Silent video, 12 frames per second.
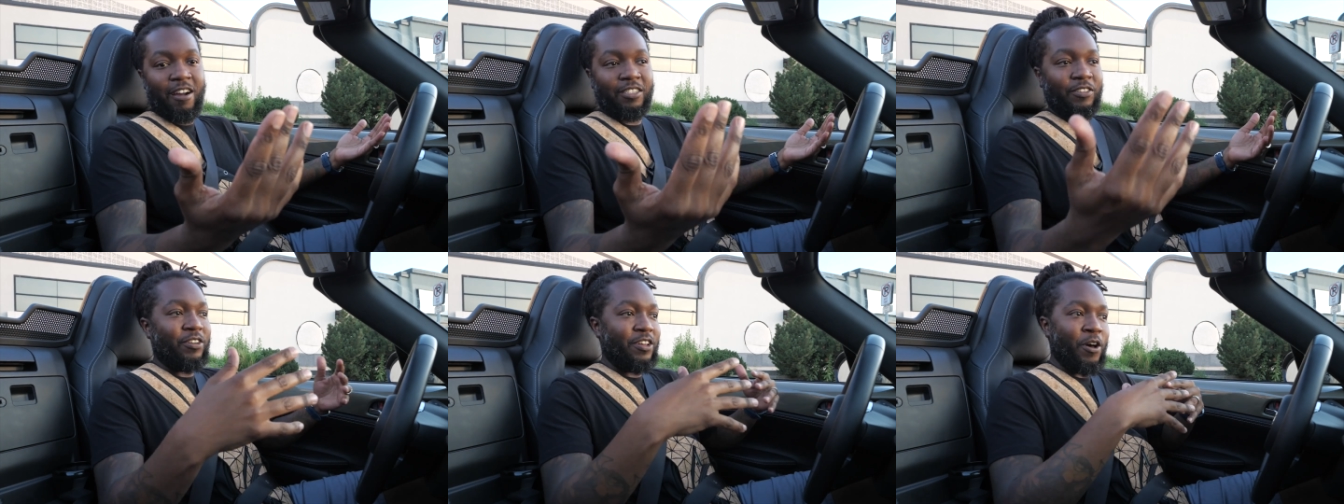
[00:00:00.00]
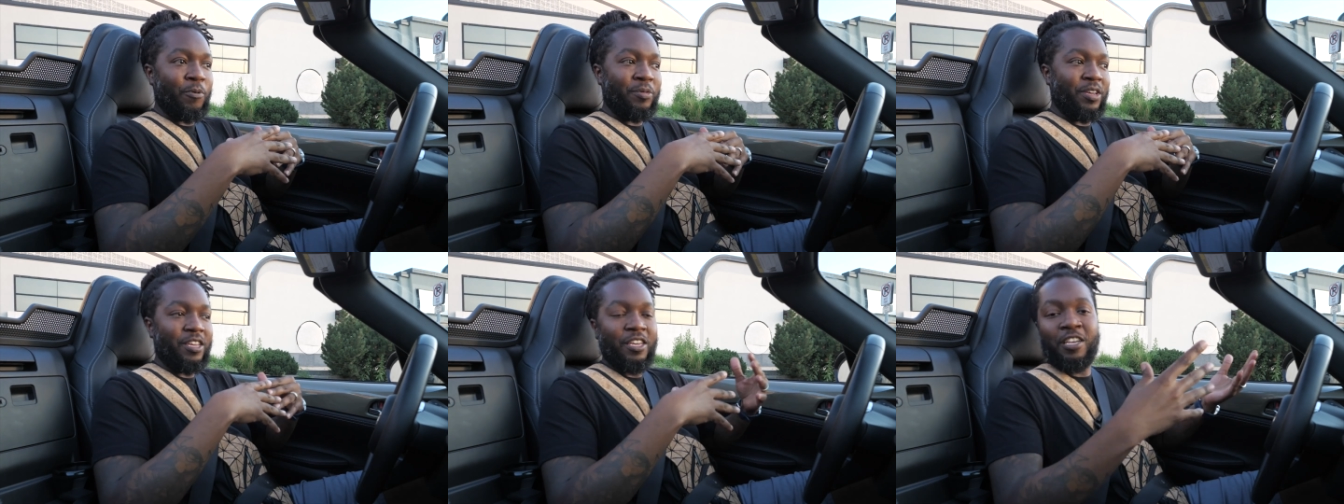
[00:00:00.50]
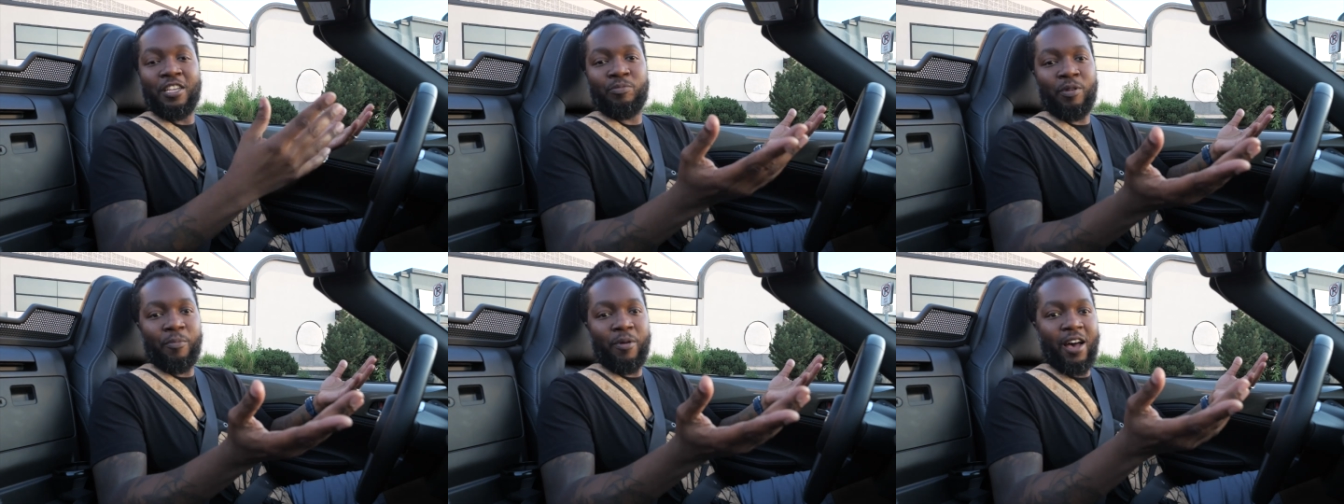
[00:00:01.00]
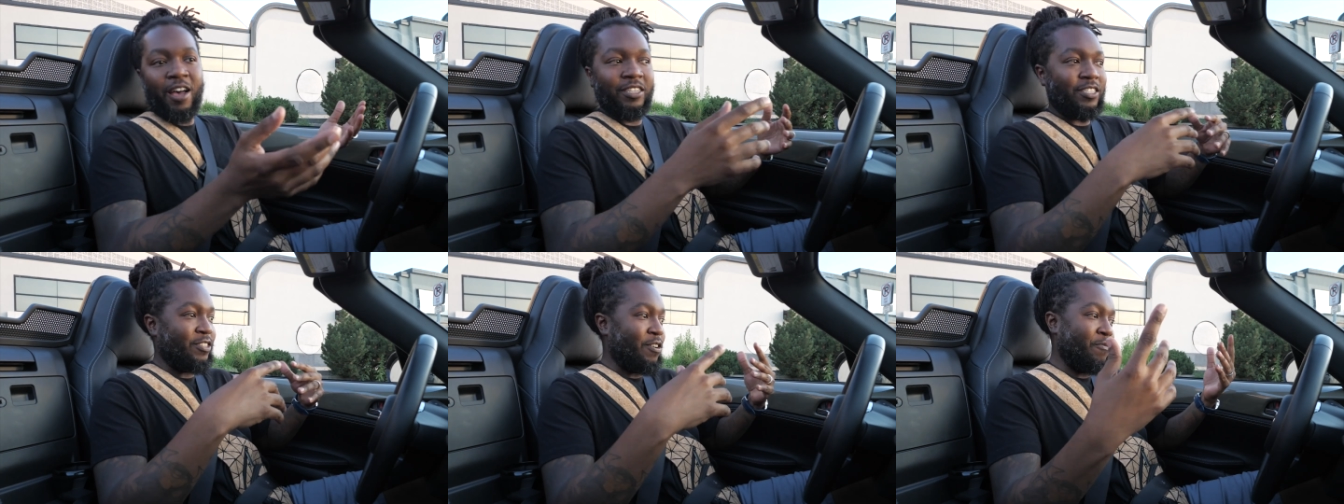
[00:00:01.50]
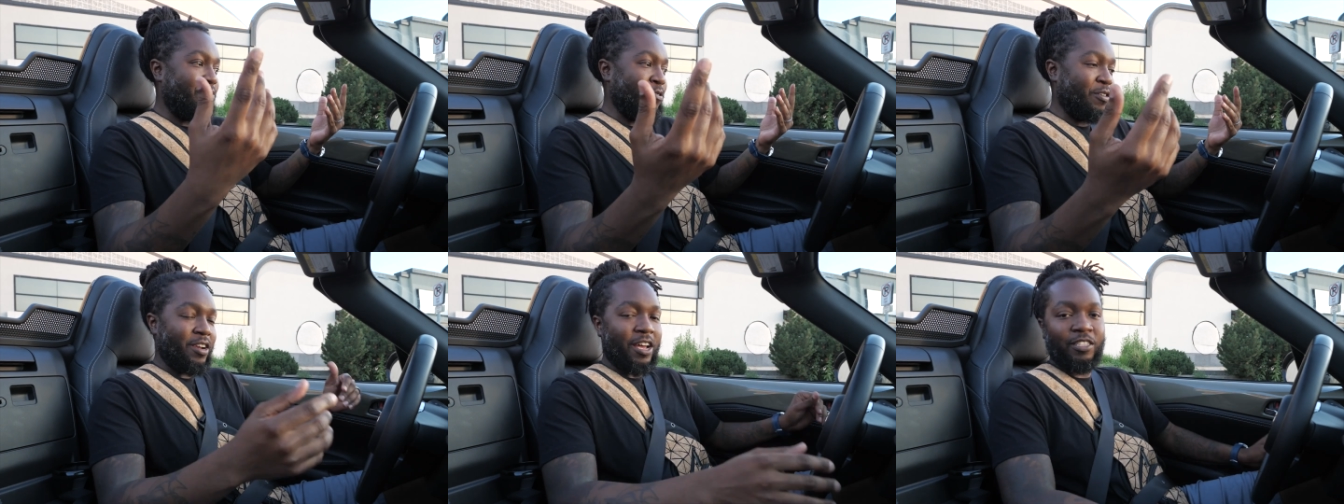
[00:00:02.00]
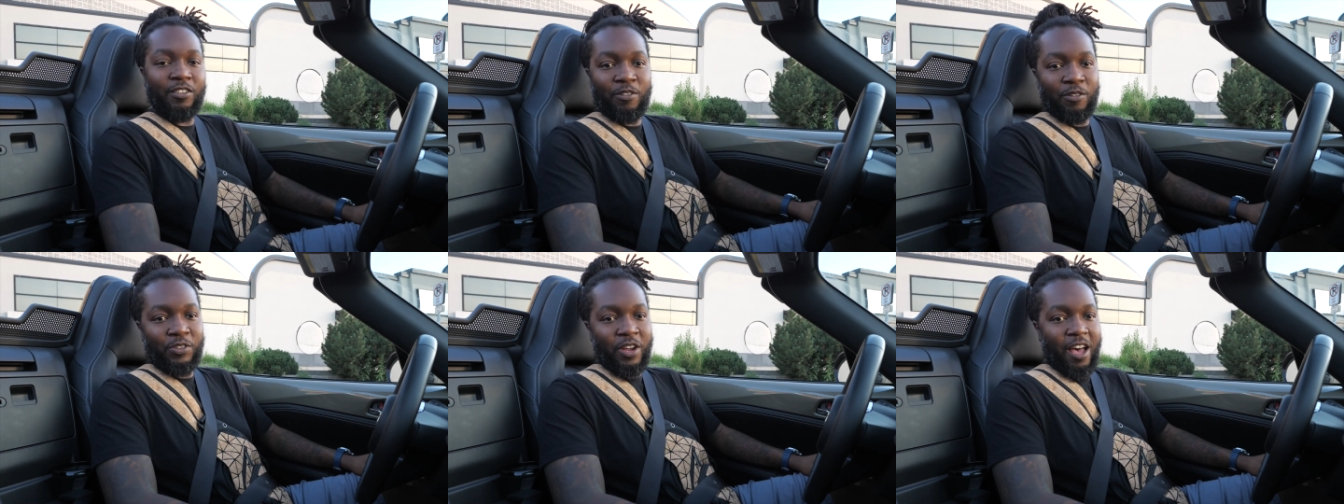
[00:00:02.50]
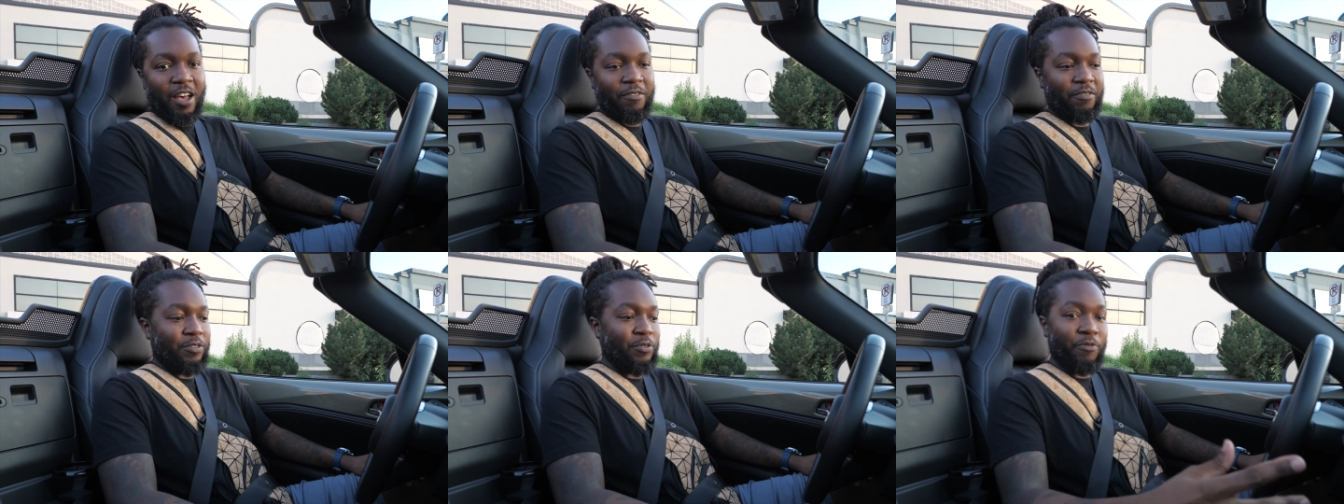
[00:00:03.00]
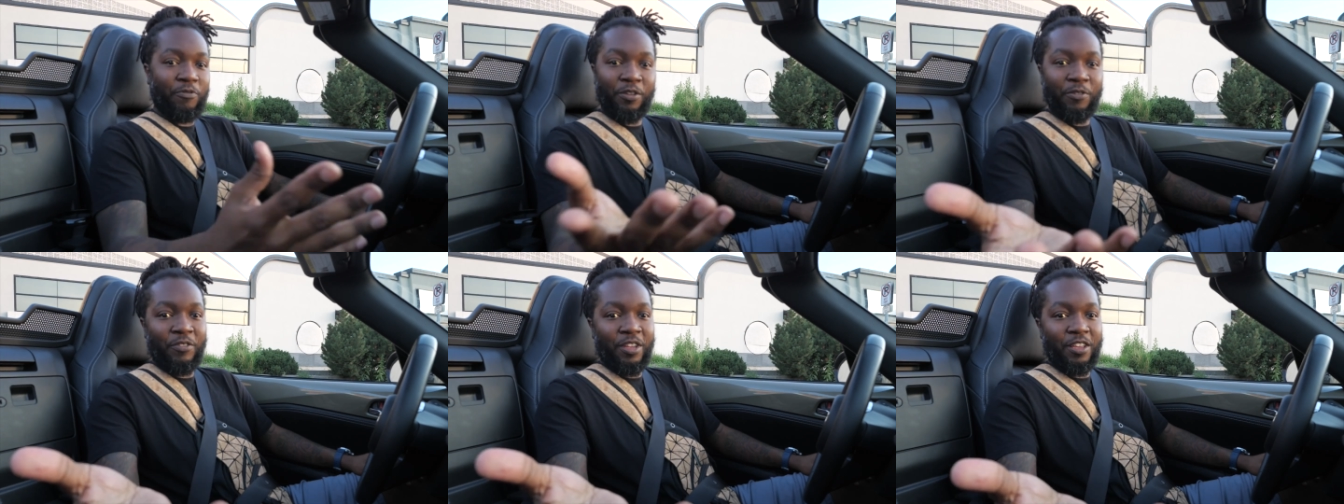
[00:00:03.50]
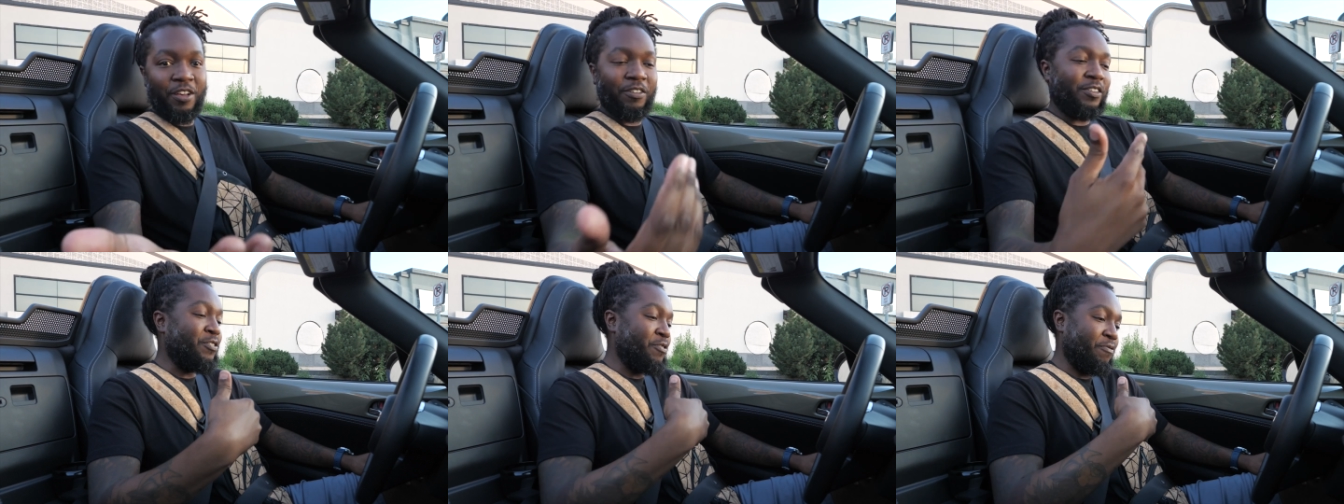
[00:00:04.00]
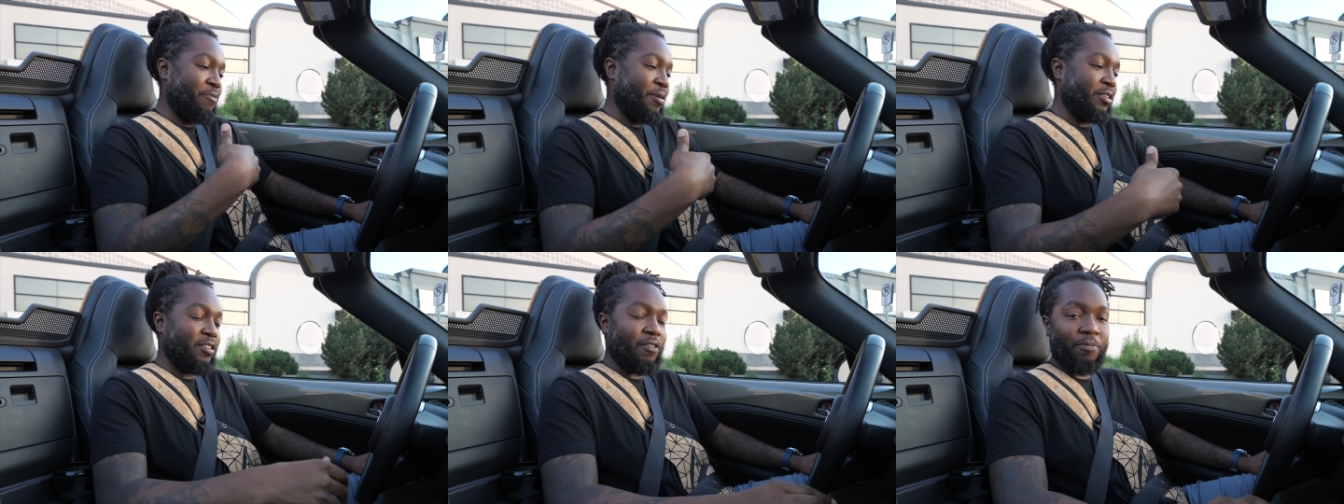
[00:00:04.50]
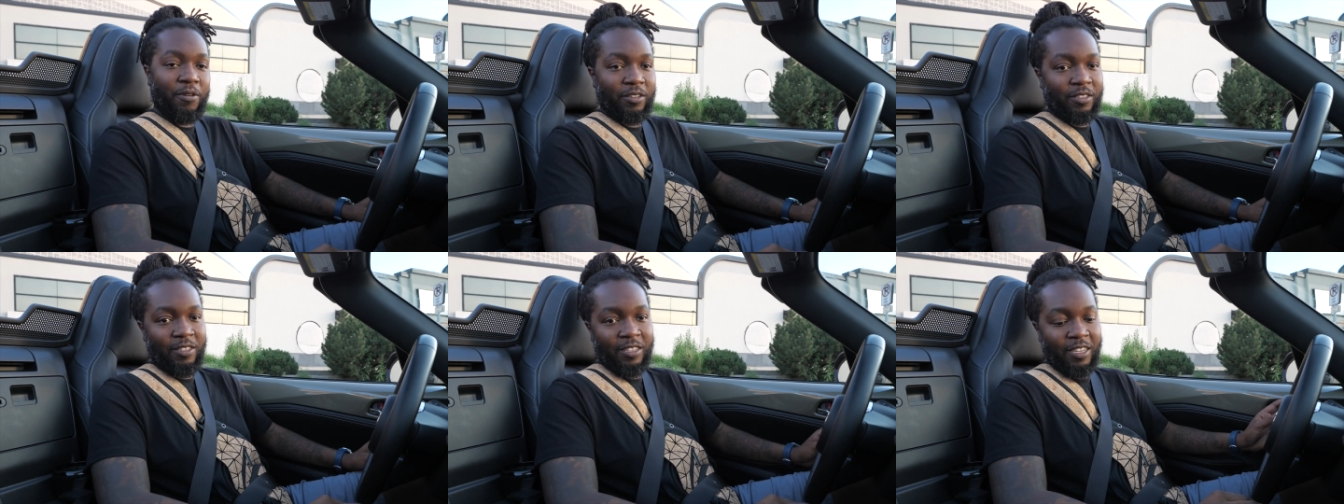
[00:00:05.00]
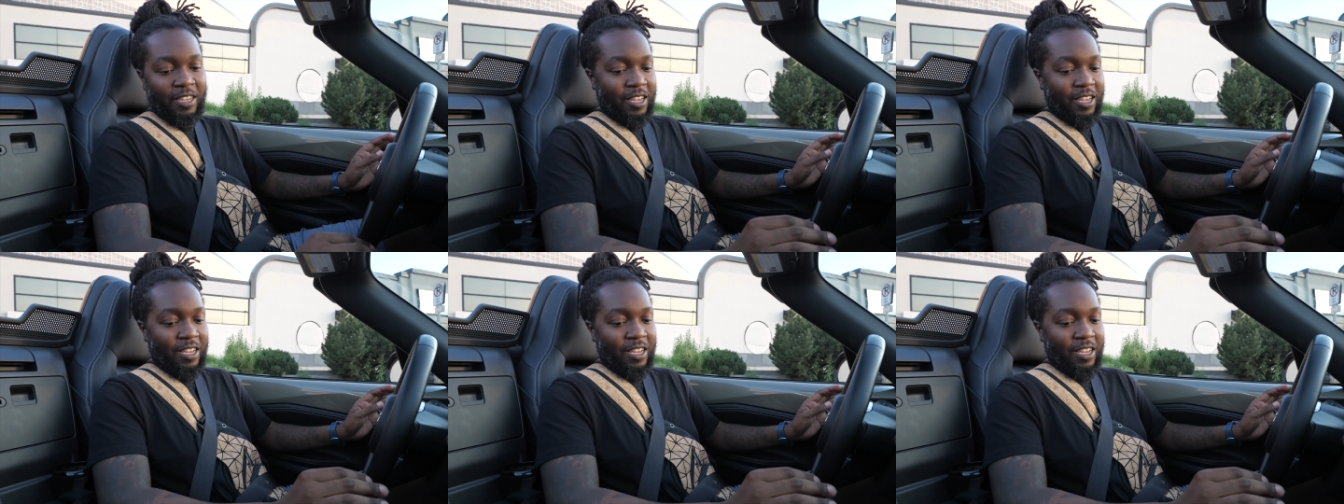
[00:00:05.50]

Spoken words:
It's going to help me ease my mind. Just go for a nice little drive and do it for the video and do it for myself personally.